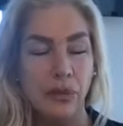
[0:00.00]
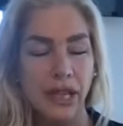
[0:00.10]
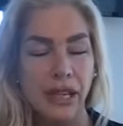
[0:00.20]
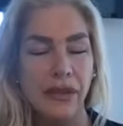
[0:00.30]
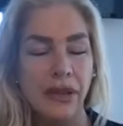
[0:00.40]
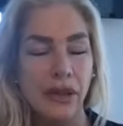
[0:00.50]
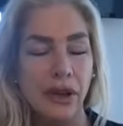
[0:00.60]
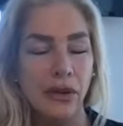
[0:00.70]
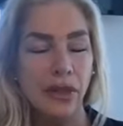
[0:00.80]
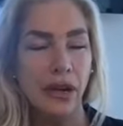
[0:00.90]
Even
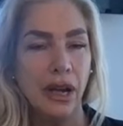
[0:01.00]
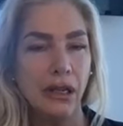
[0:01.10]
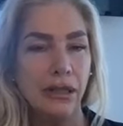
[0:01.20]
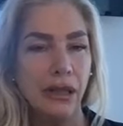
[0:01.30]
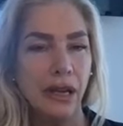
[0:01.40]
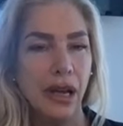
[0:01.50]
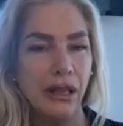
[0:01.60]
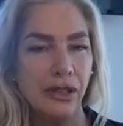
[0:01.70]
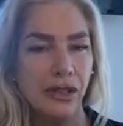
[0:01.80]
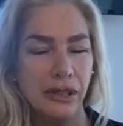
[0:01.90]
though they're
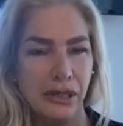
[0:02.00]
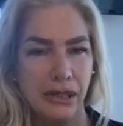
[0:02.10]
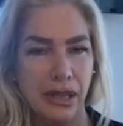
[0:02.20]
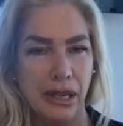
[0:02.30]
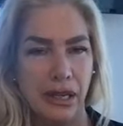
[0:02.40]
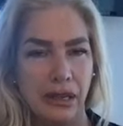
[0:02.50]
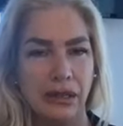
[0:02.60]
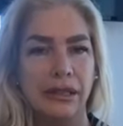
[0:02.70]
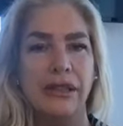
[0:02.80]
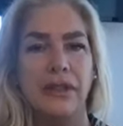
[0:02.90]
unconsciously
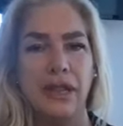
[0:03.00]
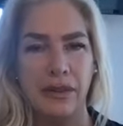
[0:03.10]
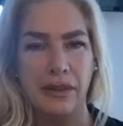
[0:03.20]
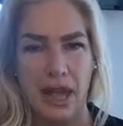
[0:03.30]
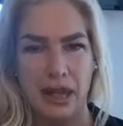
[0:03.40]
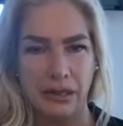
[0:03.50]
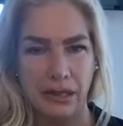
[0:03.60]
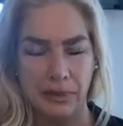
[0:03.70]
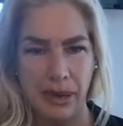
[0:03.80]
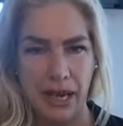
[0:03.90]
living in that
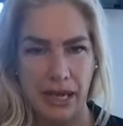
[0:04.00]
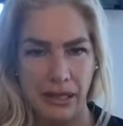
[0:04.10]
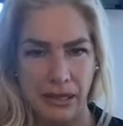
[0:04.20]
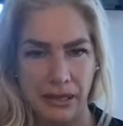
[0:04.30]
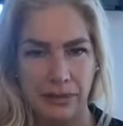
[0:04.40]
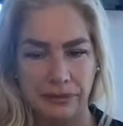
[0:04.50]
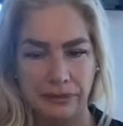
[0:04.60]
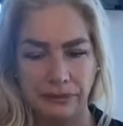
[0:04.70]
space,